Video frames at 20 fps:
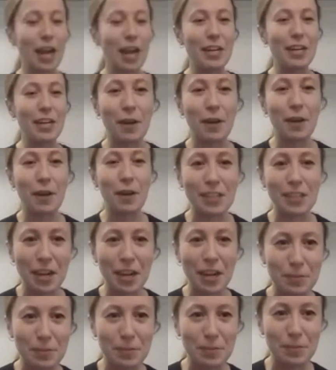and I know I
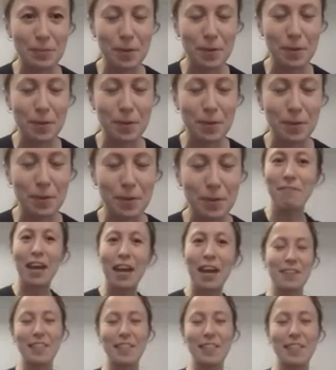talked about a lot of
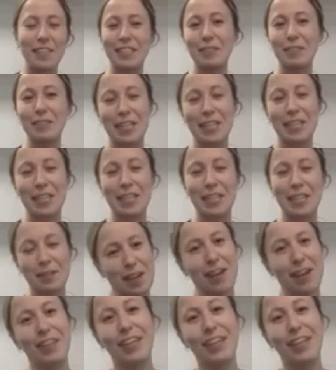negative things
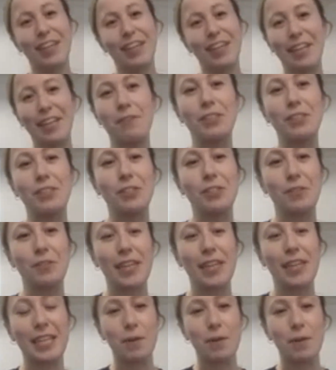associated with gardening. Go
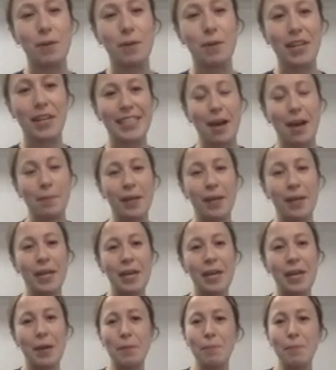enjoy it, but
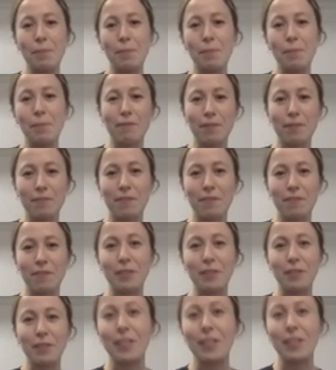be mindful
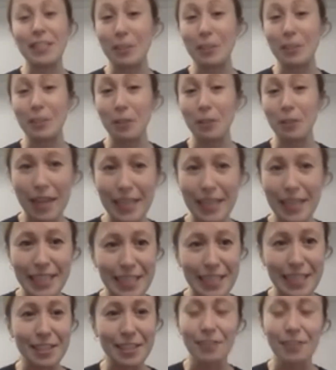of it. It's a
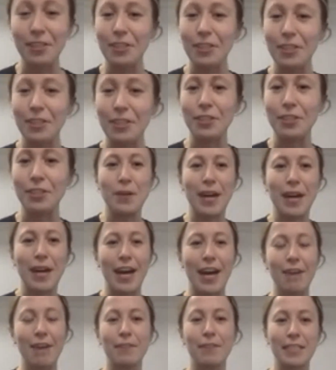lot easier
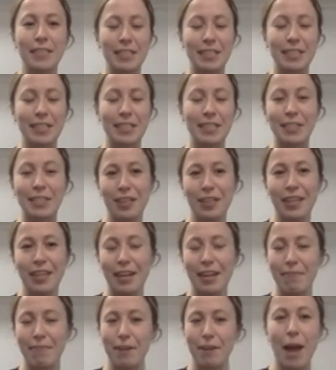to fix an
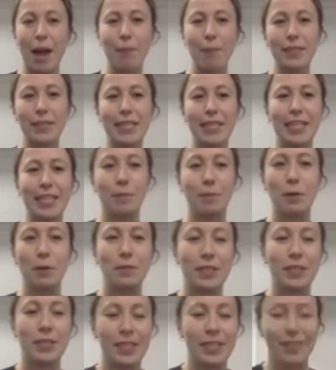injury that never happened
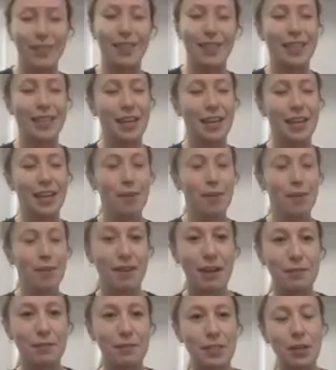as opposed to the
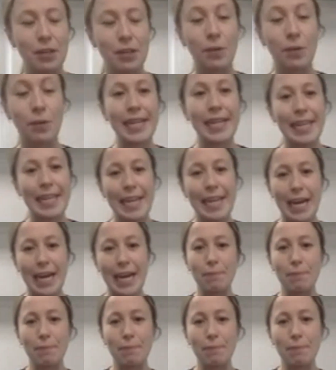other way around. So